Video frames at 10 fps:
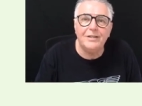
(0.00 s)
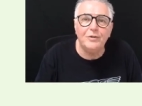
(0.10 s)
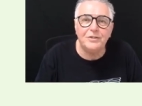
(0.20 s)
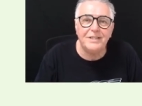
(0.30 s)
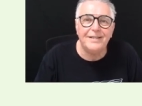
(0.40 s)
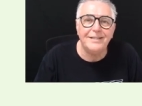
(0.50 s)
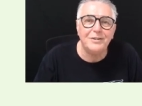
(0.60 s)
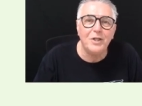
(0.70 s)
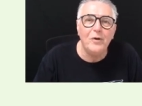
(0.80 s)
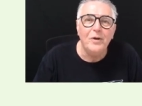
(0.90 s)
you'll see
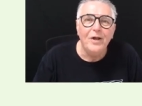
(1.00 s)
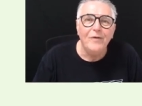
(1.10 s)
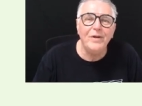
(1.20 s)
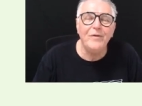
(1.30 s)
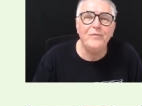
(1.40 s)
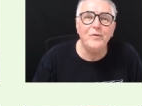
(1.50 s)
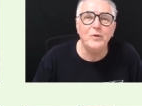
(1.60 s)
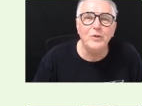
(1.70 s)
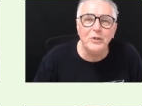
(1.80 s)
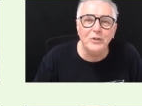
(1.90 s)
there's no very
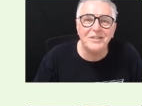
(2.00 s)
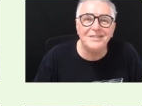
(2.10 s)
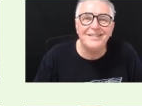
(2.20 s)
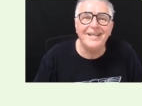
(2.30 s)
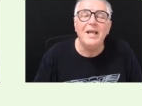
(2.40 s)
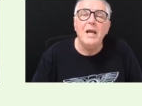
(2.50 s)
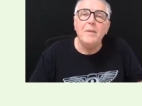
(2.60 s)
few losers there,